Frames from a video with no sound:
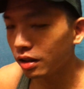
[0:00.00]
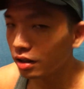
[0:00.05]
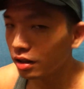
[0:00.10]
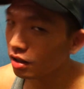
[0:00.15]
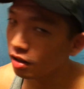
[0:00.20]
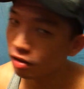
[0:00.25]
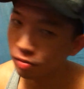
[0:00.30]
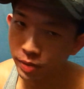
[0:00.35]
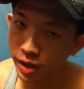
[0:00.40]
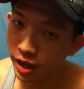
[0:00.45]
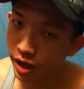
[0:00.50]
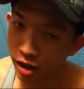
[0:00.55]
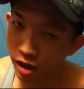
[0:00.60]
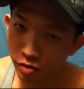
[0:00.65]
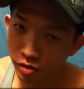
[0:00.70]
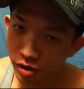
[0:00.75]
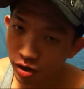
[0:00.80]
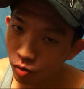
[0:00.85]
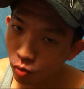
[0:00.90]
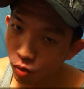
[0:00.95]
his
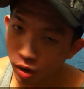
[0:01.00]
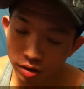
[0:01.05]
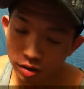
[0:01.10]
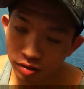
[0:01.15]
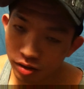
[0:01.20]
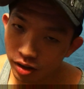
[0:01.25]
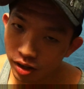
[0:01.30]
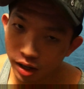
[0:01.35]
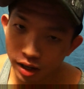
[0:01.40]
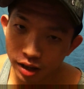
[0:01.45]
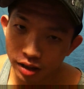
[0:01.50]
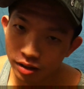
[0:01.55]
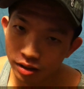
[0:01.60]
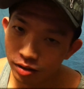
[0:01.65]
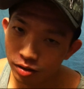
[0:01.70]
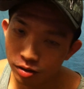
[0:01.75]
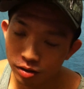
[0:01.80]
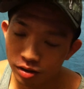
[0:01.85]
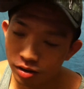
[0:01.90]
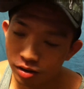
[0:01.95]
behavior, once
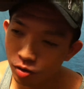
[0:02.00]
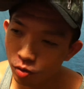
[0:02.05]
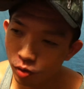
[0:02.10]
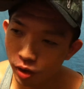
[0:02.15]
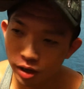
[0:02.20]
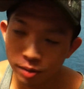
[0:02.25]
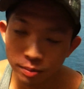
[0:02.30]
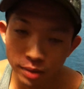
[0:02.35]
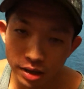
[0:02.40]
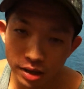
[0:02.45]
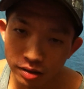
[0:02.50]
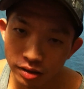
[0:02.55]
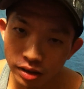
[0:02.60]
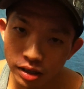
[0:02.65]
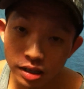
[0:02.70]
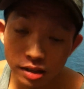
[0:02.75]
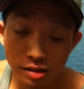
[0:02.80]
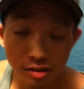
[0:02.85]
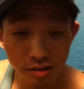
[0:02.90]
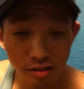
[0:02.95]
again, quite
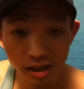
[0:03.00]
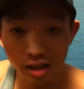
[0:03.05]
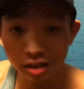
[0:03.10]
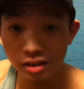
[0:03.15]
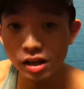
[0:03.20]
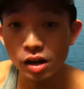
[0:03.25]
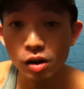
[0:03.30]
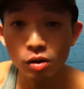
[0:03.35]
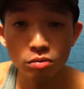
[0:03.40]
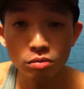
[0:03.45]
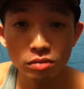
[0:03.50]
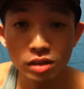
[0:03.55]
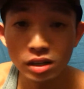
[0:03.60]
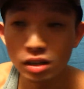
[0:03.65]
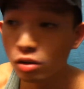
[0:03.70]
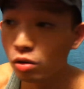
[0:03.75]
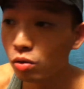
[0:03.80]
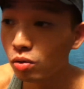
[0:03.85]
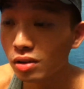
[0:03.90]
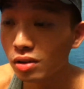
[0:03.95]
amazing. He sat down,
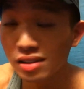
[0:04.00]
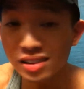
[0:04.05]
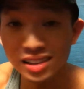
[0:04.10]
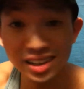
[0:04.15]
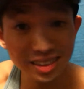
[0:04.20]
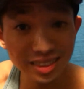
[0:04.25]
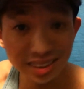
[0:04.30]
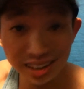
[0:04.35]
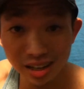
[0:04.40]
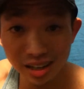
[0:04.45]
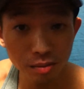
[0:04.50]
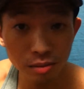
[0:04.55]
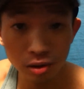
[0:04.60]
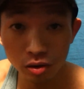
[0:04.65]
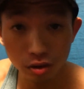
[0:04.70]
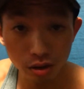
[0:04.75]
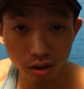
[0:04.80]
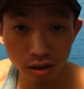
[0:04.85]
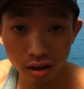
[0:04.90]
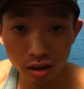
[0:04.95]
he knew nothing
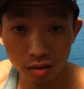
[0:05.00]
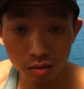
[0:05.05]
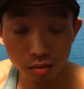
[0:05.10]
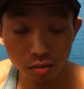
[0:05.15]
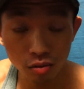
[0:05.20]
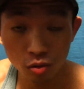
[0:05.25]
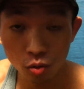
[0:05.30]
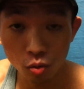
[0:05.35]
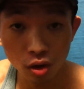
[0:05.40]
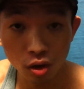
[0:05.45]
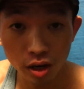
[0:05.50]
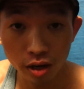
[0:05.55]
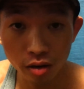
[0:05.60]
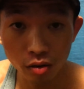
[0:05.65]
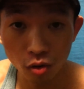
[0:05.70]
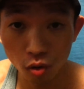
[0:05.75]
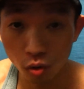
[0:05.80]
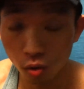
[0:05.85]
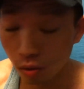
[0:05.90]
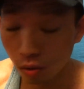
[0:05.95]
about the game to what I
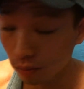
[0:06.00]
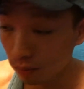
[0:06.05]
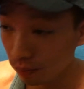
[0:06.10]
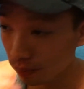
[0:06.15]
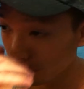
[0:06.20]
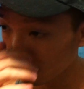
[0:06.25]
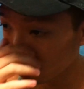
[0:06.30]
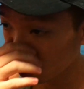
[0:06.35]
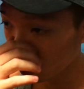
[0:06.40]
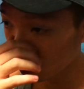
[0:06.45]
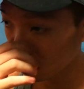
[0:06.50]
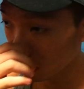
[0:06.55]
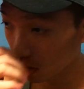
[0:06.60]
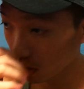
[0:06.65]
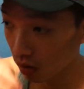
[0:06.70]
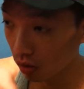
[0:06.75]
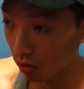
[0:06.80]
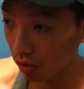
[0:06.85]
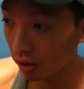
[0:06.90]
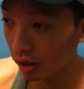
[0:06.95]
know,
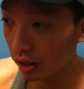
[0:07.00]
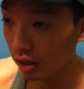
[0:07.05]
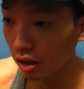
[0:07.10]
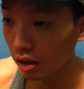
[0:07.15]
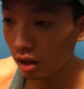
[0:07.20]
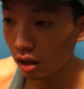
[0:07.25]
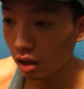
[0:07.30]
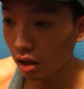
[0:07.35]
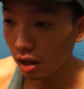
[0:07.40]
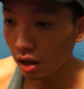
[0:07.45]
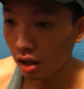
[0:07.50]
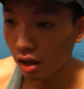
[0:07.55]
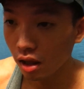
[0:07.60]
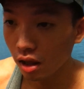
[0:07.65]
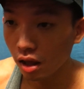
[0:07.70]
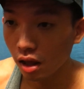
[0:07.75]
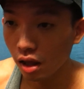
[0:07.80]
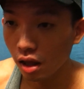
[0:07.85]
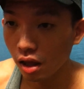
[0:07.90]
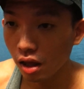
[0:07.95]
alright,
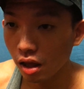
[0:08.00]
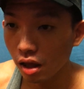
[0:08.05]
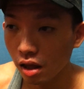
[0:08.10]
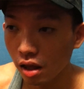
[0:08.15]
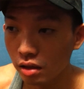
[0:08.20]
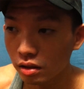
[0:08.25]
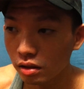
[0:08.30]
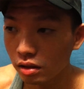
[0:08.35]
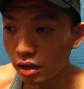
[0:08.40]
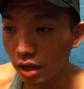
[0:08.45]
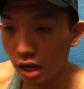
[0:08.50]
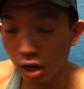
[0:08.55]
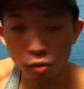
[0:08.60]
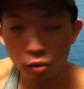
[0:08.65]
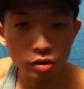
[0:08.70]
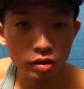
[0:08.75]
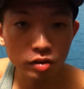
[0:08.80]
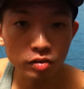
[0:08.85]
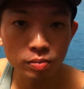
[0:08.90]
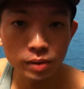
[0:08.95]
and the guy
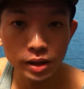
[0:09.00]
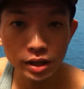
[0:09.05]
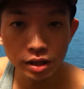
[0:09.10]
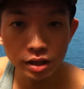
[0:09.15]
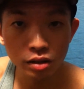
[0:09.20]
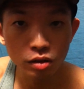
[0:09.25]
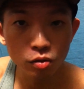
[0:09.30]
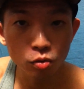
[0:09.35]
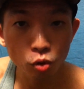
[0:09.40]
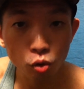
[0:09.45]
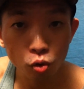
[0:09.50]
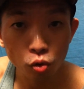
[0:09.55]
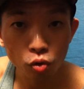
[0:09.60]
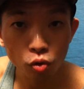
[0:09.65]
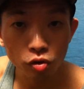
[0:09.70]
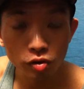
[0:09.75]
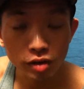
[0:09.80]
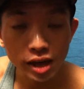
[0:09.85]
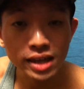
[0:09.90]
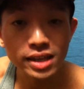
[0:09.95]
was explaining the
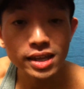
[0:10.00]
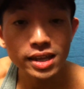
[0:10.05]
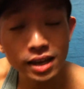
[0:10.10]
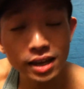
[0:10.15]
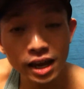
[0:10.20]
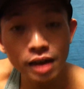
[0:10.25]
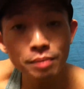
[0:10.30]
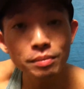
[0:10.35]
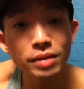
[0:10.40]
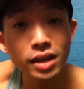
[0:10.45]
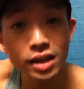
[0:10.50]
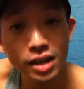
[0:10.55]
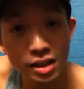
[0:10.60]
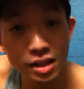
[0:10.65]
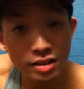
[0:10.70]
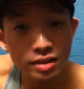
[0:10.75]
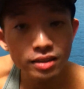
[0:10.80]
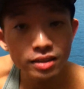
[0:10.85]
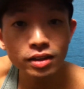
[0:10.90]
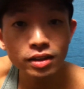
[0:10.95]
rules, and he kept
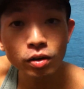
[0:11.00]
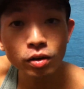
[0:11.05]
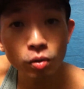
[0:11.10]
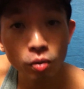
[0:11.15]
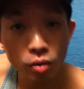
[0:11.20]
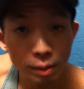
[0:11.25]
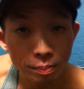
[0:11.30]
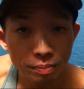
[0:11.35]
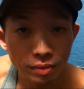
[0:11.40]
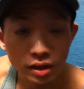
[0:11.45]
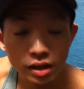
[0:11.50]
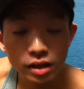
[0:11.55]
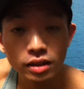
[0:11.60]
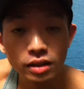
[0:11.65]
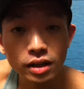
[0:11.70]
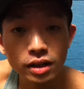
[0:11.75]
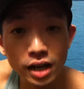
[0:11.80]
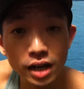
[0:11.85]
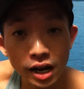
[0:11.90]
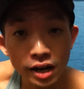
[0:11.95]

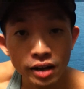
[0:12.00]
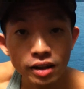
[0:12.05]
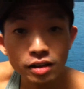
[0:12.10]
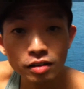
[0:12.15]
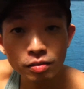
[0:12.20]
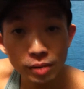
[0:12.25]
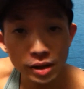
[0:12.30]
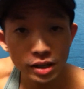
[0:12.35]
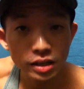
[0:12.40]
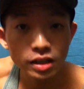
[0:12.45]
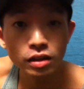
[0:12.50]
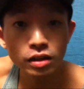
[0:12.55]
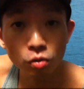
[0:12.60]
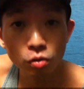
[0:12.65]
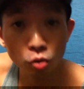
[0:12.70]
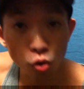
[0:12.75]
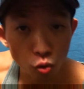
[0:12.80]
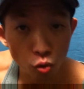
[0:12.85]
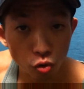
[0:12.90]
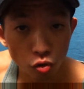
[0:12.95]
interrupting the guy explaining
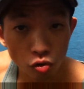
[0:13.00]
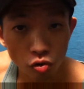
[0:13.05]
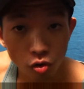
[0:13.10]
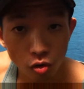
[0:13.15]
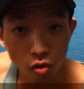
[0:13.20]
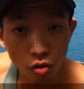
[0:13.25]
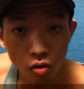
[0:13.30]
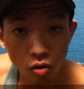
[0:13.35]
the rules.